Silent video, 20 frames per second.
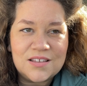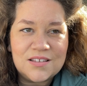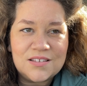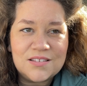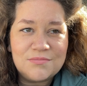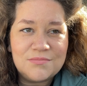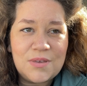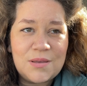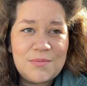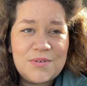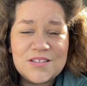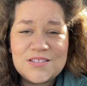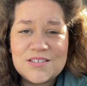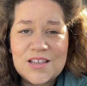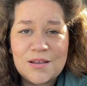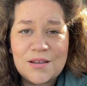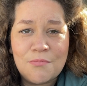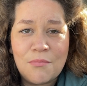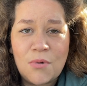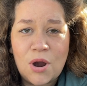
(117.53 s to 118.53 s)
maybe it's
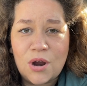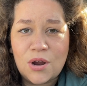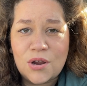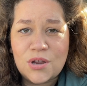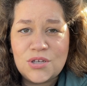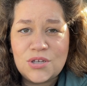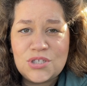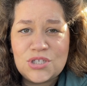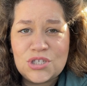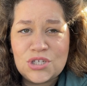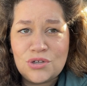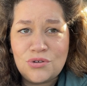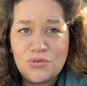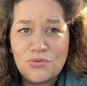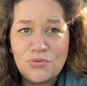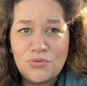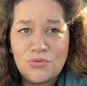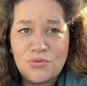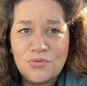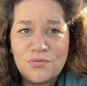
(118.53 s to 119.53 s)
like Mark
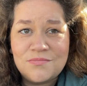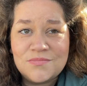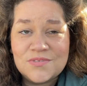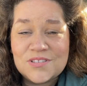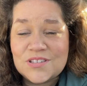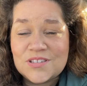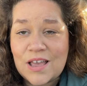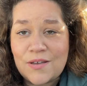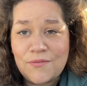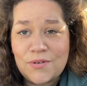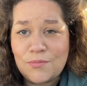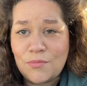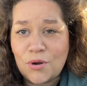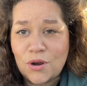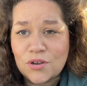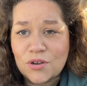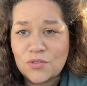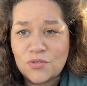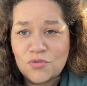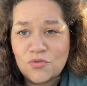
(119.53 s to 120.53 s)
II, 7,
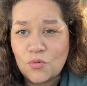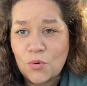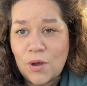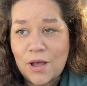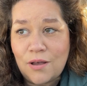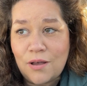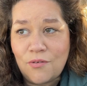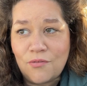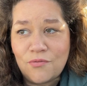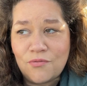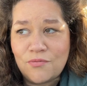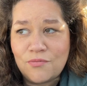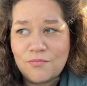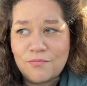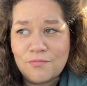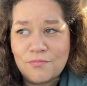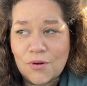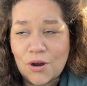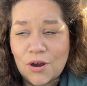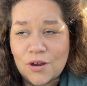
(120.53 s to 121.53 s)
Mark
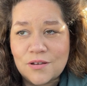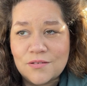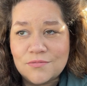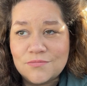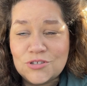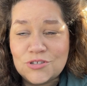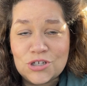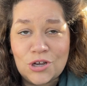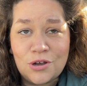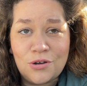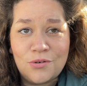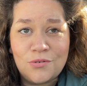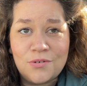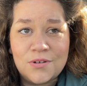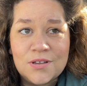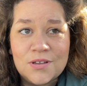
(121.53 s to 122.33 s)
12, Mark Joe.